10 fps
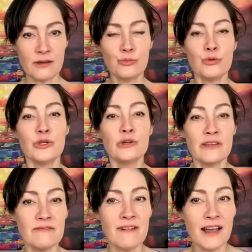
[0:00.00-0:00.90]
Will you
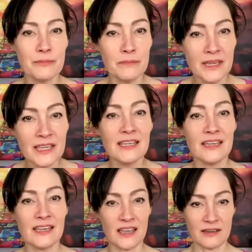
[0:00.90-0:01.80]
invite me
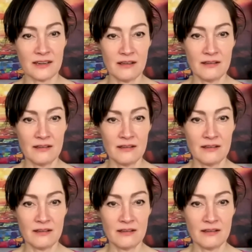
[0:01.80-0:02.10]
in